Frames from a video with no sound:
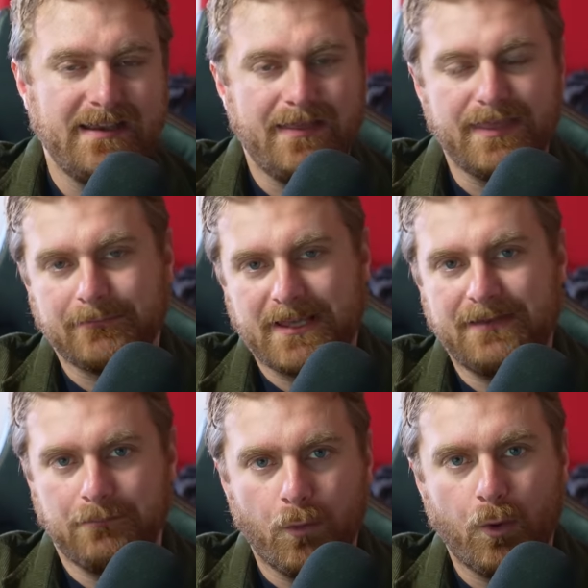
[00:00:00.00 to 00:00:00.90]
then we
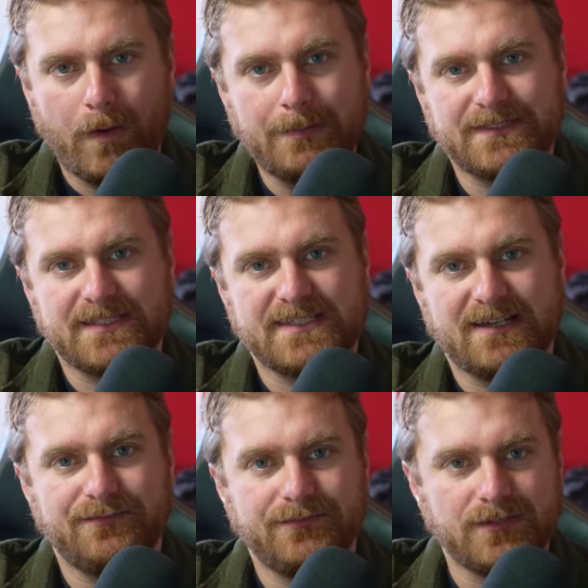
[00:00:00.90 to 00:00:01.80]
had more weapons and
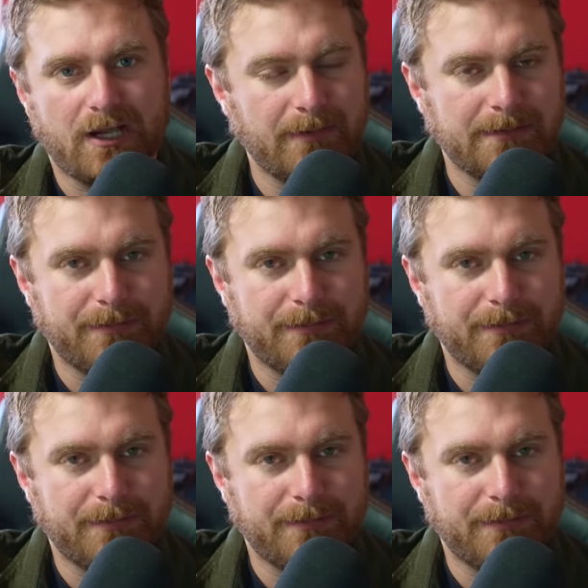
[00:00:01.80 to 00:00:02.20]
stuff go in.